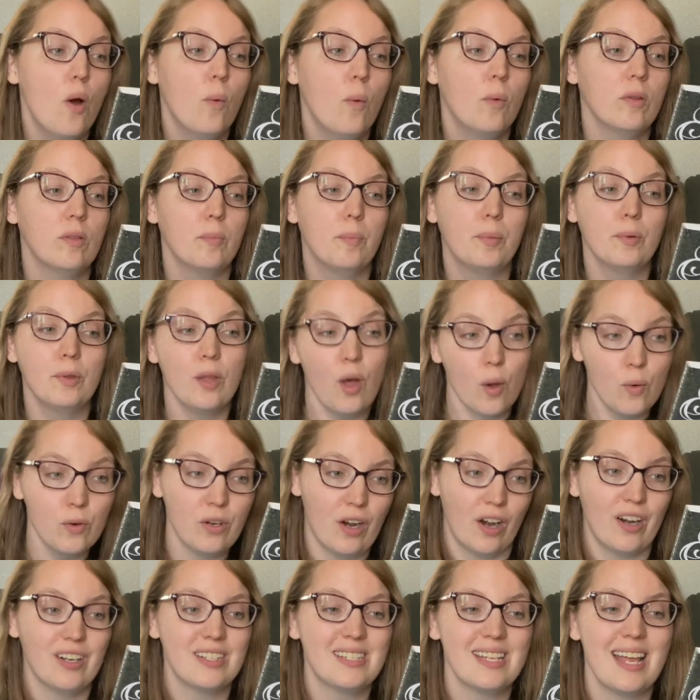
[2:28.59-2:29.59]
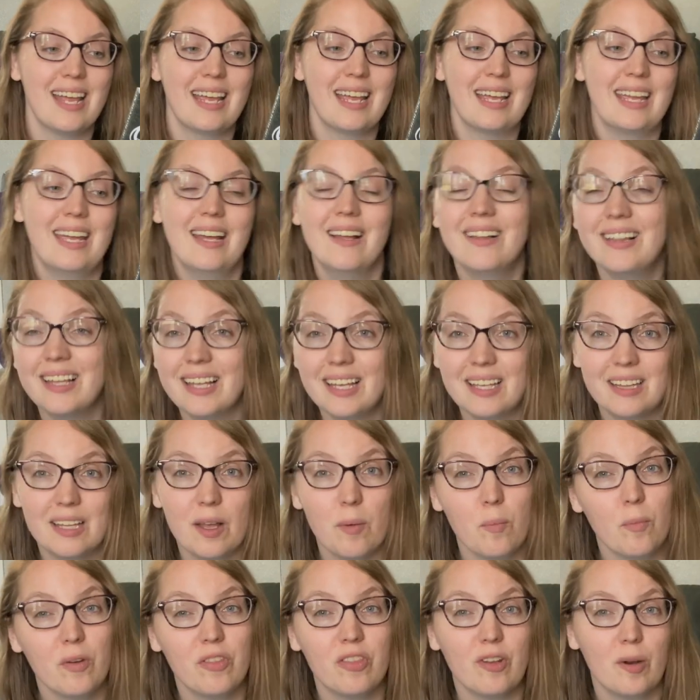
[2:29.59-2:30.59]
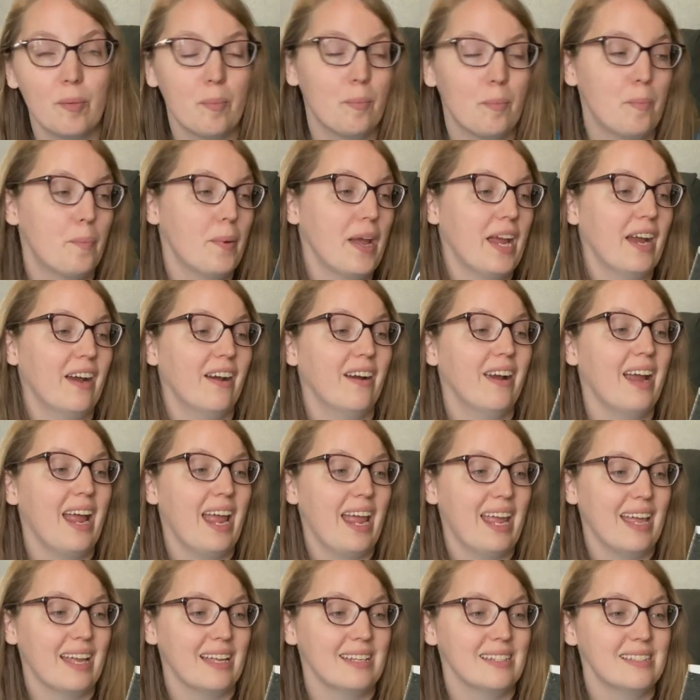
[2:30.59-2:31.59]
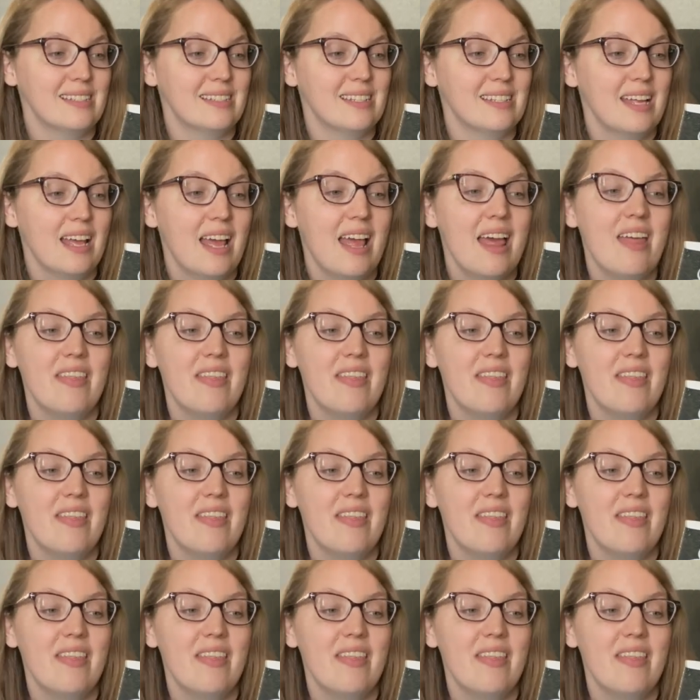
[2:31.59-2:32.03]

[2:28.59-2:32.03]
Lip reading: with blow darts and killing them with their bare hands.